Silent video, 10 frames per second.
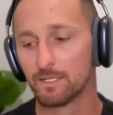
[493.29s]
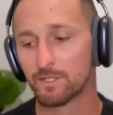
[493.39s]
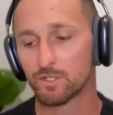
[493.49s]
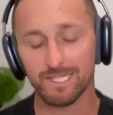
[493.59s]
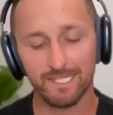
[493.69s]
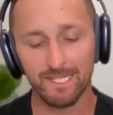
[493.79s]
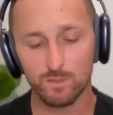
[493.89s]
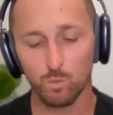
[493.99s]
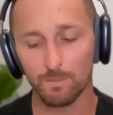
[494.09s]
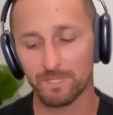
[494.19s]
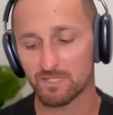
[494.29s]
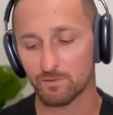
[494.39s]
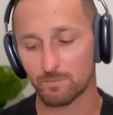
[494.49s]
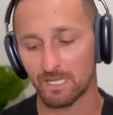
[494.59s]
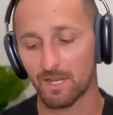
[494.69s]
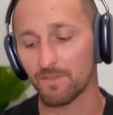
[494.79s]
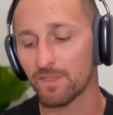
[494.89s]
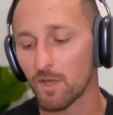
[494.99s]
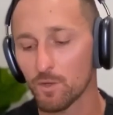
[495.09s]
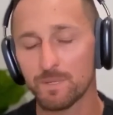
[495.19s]
So I think that's one piece for me. I think
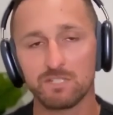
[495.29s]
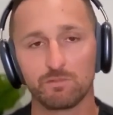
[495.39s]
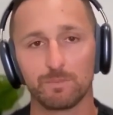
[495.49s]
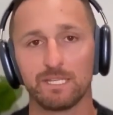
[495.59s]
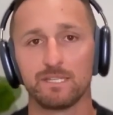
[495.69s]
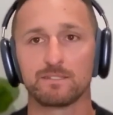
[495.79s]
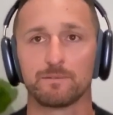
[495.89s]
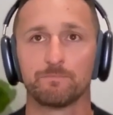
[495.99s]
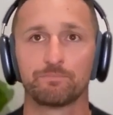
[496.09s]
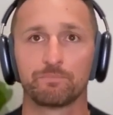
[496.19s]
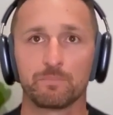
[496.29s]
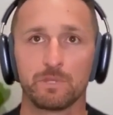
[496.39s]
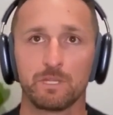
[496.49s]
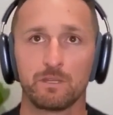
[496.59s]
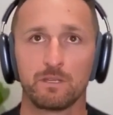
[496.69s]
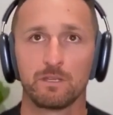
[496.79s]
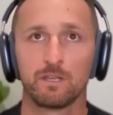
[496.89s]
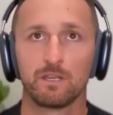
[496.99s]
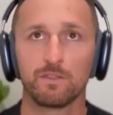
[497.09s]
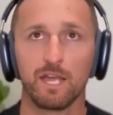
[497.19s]
the other piece for me is,
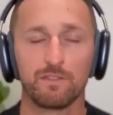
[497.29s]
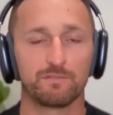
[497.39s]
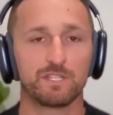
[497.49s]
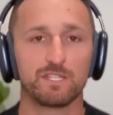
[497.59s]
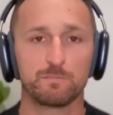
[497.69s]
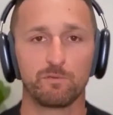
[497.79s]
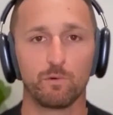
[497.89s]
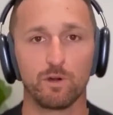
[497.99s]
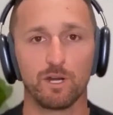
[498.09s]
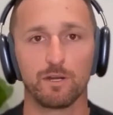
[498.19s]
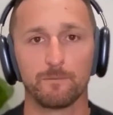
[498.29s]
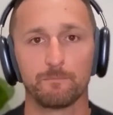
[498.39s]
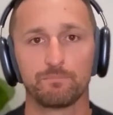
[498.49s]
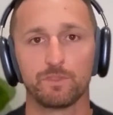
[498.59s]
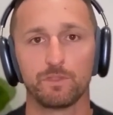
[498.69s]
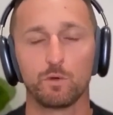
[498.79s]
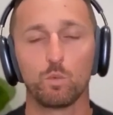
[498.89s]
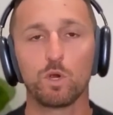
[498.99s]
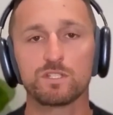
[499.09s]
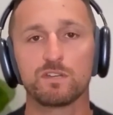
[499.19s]
I've said this before, the
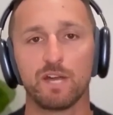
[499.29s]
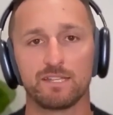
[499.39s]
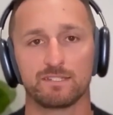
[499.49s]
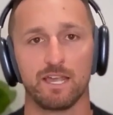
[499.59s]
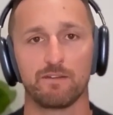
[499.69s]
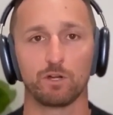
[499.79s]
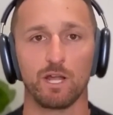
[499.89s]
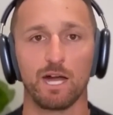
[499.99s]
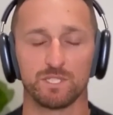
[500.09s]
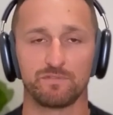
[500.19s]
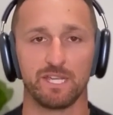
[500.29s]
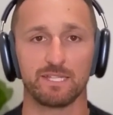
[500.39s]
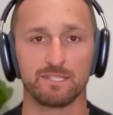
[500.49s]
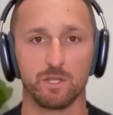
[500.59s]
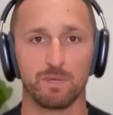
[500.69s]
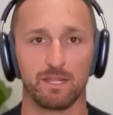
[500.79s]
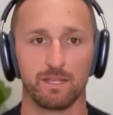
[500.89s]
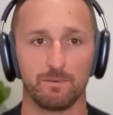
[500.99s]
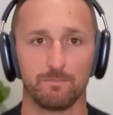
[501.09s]
worst advice I ever got was fake it till you make it.